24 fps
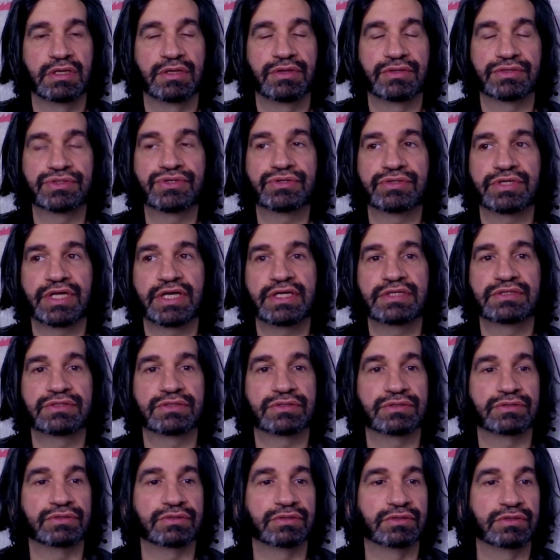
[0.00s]
The short
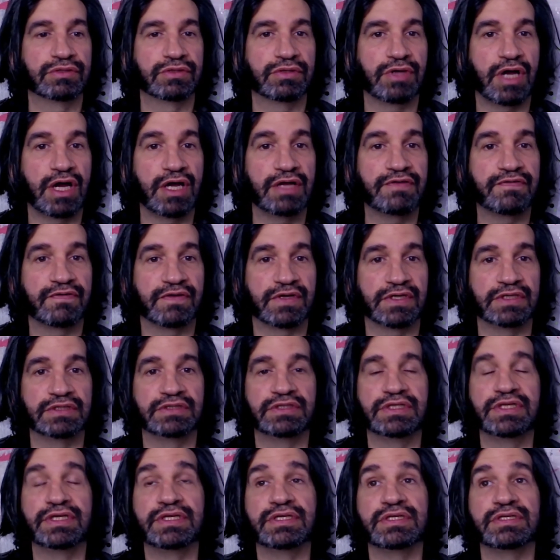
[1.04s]
answer, I
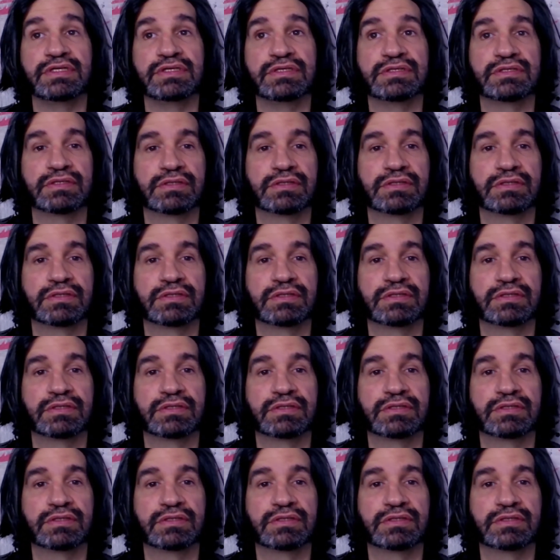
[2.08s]
find, is